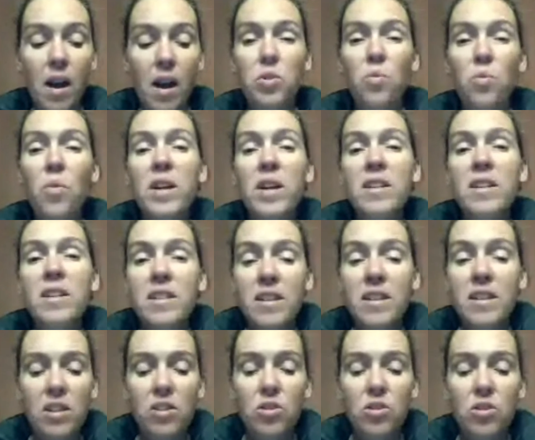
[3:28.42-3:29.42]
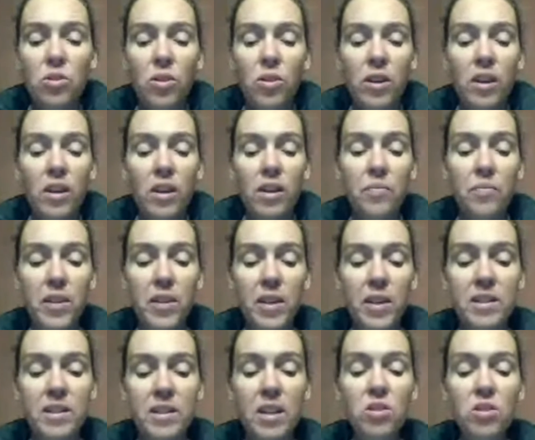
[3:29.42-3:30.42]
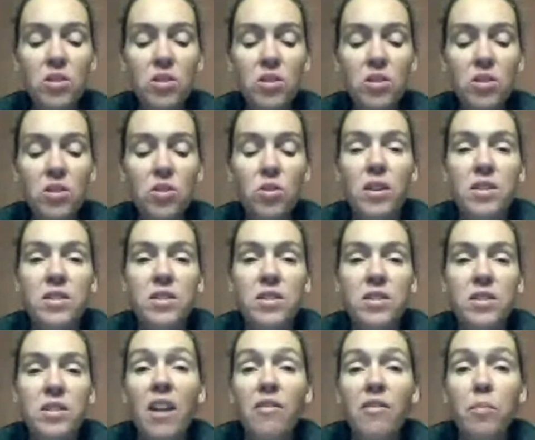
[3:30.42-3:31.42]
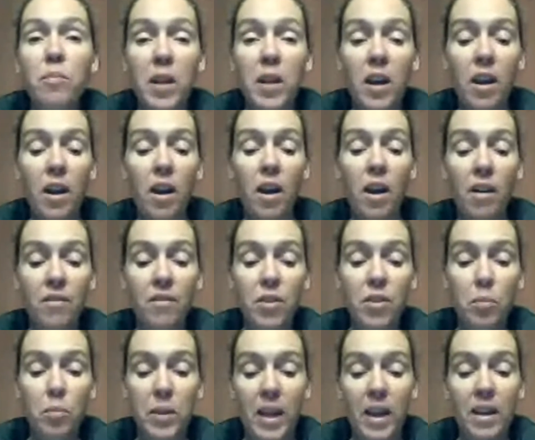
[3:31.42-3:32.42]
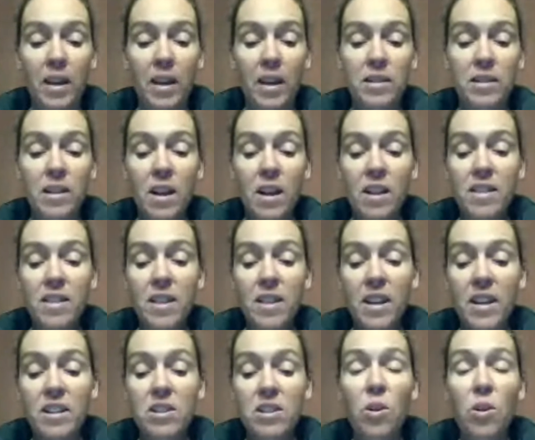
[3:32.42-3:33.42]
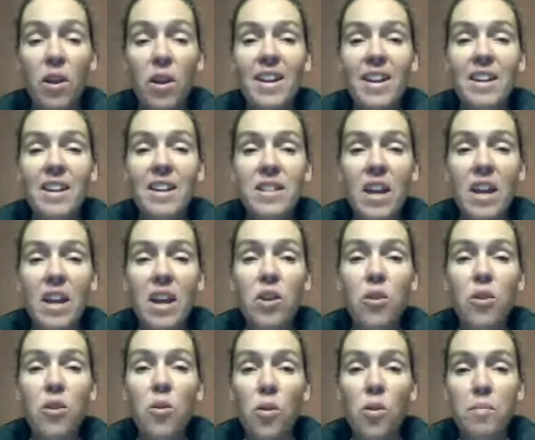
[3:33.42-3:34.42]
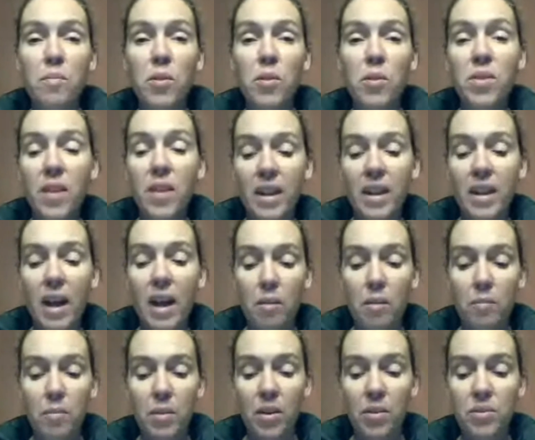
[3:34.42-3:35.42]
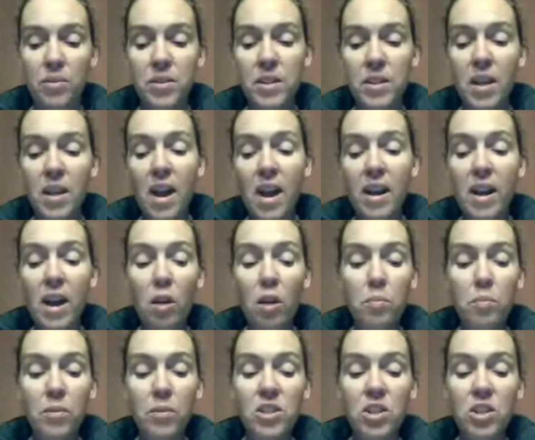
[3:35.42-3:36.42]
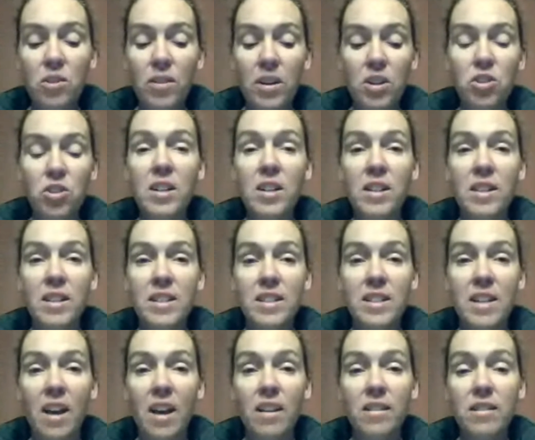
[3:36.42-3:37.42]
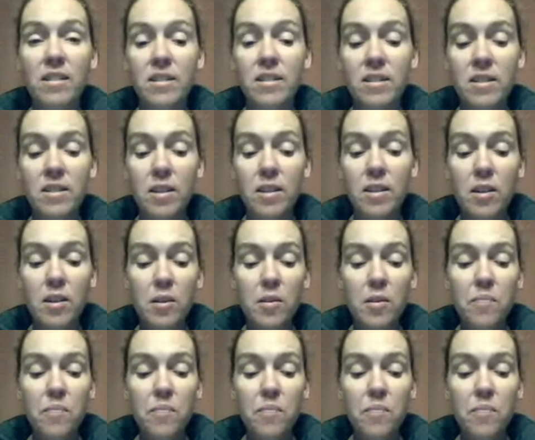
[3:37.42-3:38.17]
So what is an essential oil? Essential oils are the lifeblood of the plant. They contain hormone-like compounds and help regeneration in the cells.